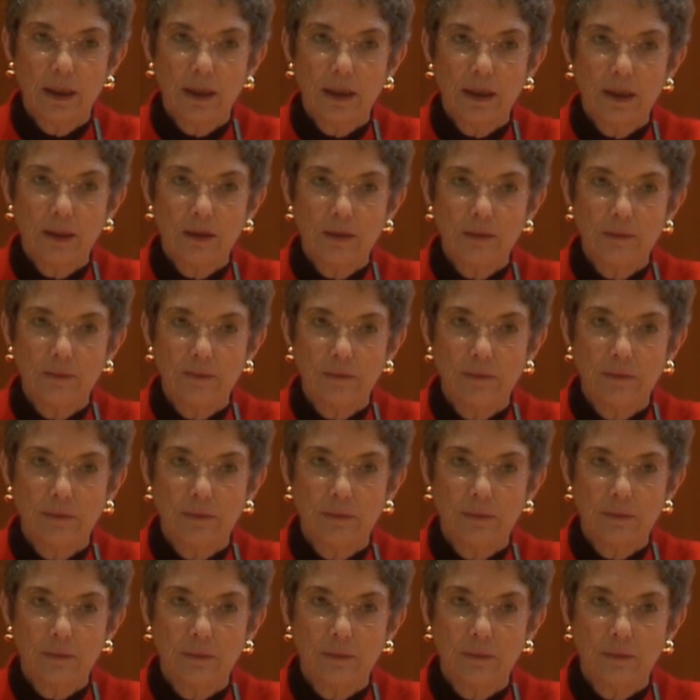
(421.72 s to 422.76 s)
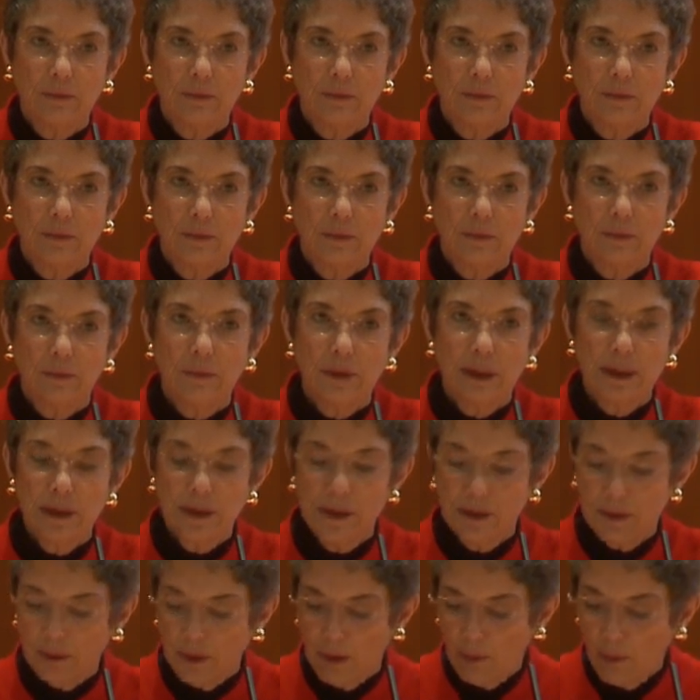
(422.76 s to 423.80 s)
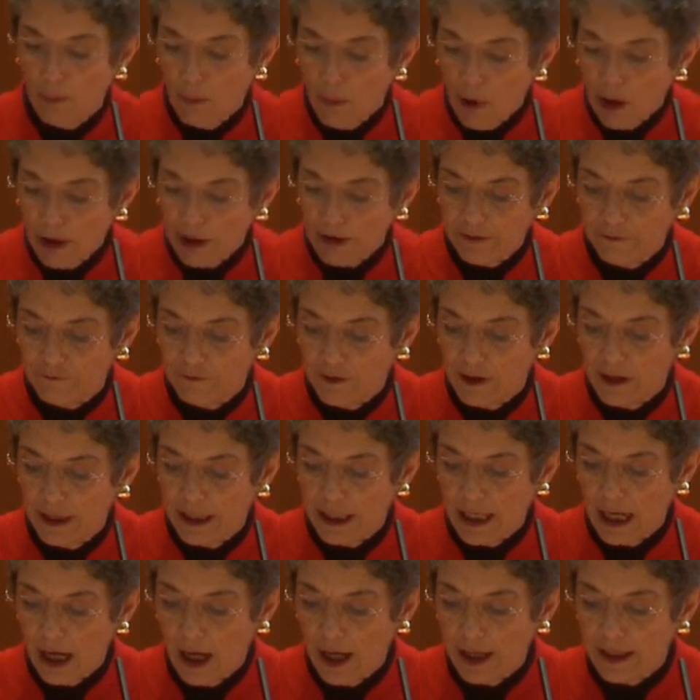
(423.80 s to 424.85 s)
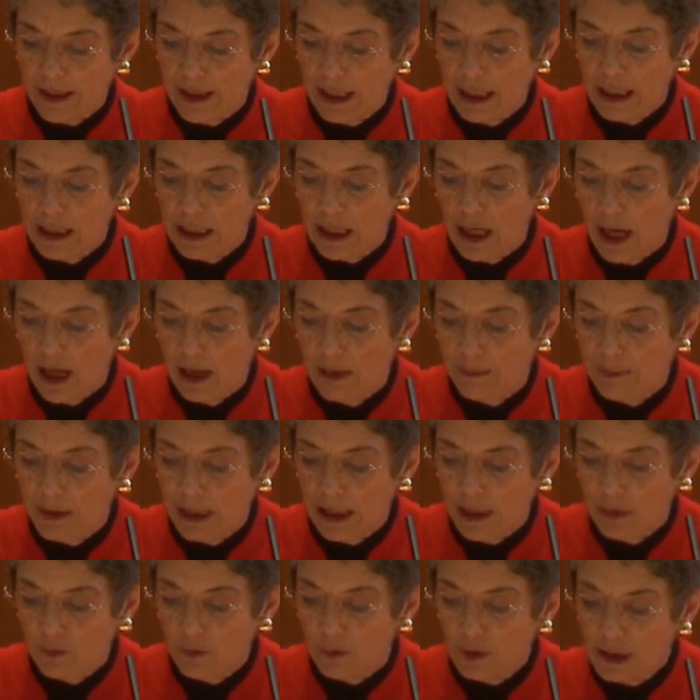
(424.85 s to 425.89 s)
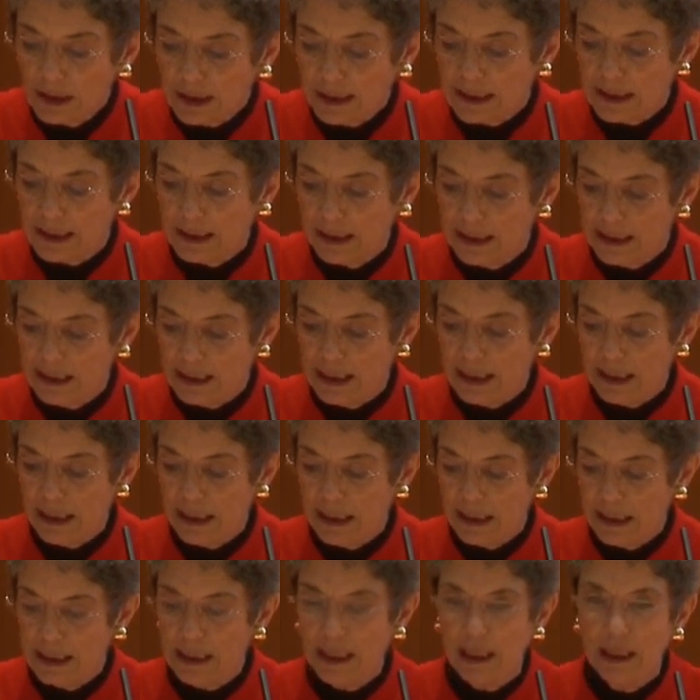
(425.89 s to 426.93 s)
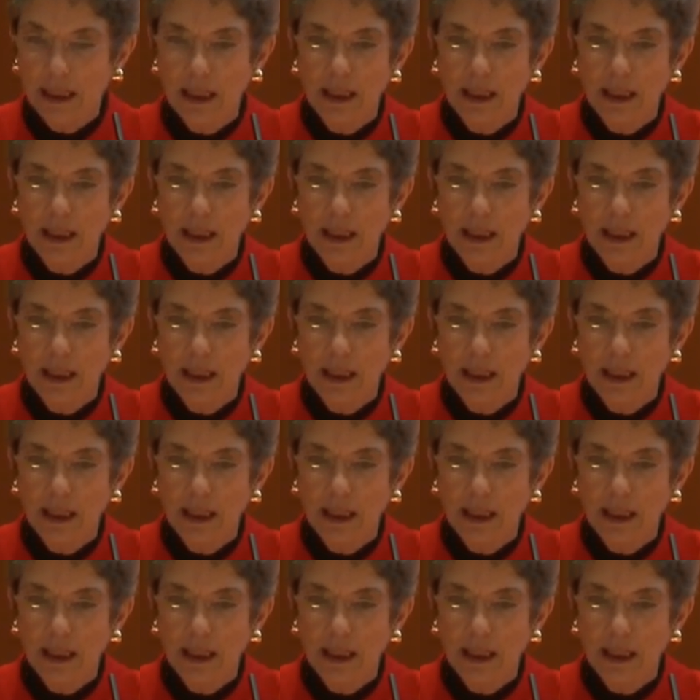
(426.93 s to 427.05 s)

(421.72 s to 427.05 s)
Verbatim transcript: um, is modified, I think Abe will succeed,